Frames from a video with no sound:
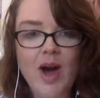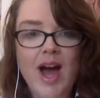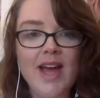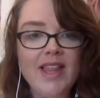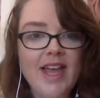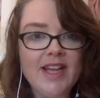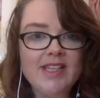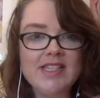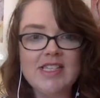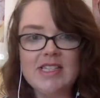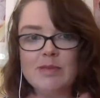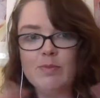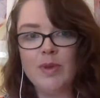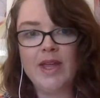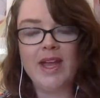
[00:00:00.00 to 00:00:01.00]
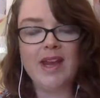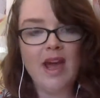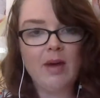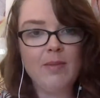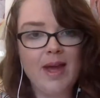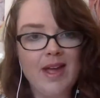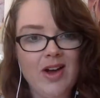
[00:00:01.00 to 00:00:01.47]
I like to plan
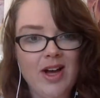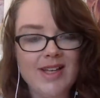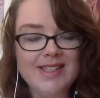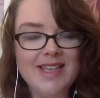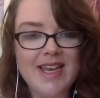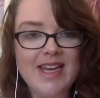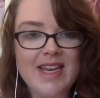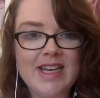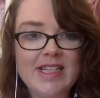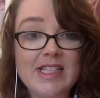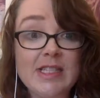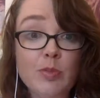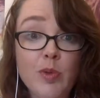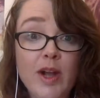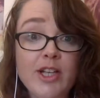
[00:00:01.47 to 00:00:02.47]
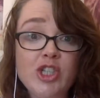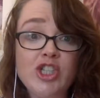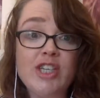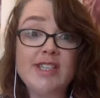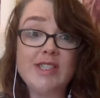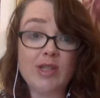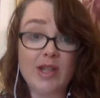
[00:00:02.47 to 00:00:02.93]
out my content in a
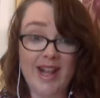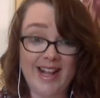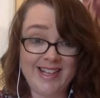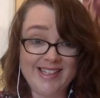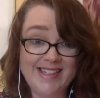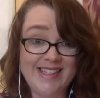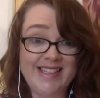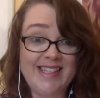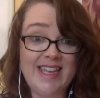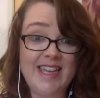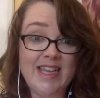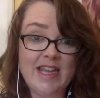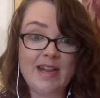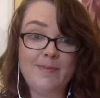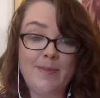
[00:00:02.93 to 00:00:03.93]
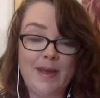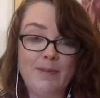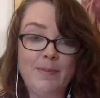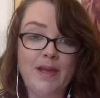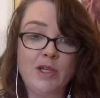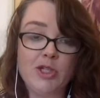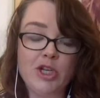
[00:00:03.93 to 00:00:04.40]
spreadsheet so that I can see it in the
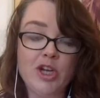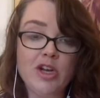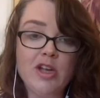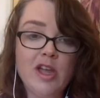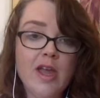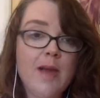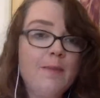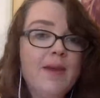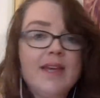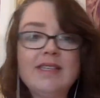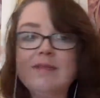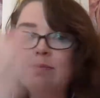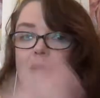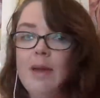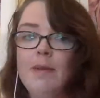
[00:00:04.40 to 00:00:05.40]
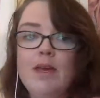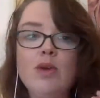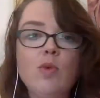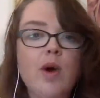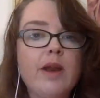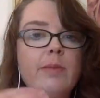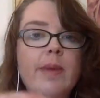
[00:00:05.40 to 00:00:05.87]
big picture, because maybe
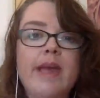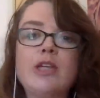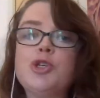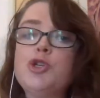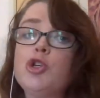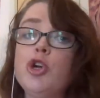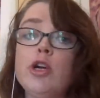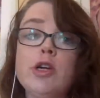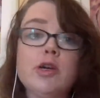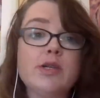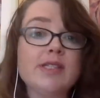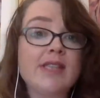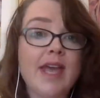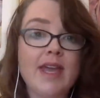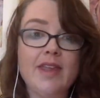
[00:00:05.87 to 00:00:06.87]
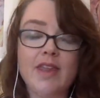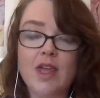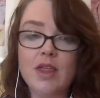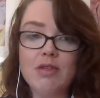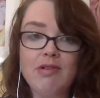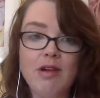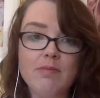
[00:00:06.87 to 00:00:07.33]
you want to make sure you're
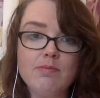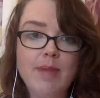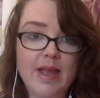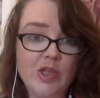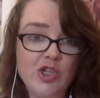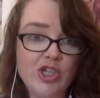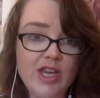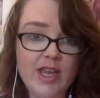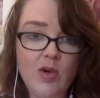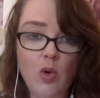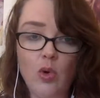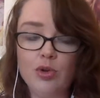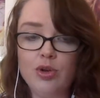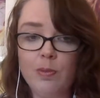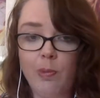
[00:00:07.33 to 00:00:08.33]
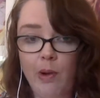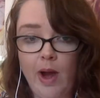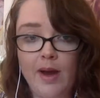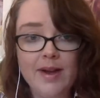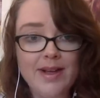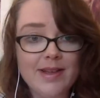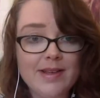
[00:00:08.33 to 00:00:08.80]
cycling through and mentioning older
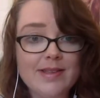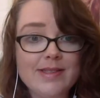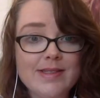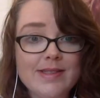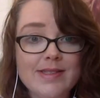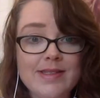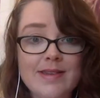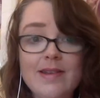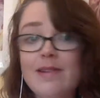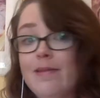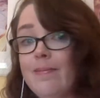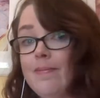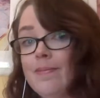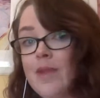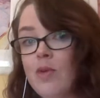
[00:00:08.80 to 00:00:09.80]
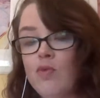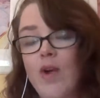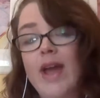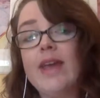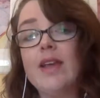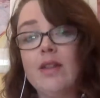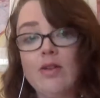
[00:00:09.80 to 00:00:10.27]
products
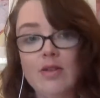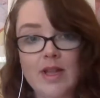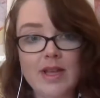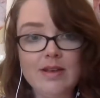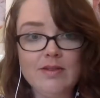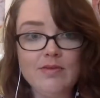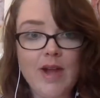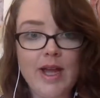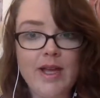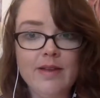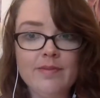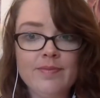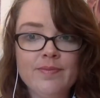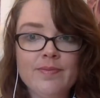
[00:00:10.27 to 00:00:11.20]
regularly, right?